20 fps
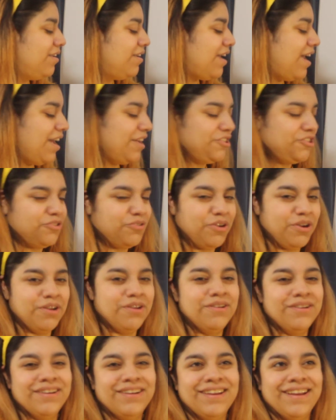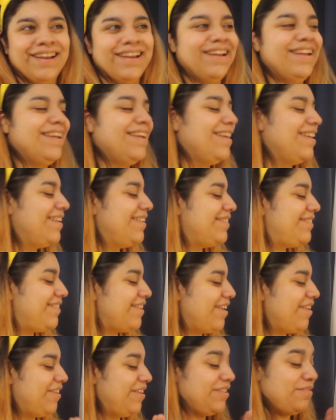ASTRO.
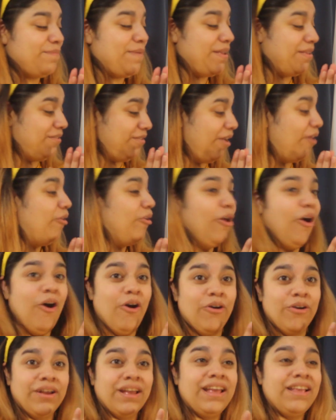So, it's been so long.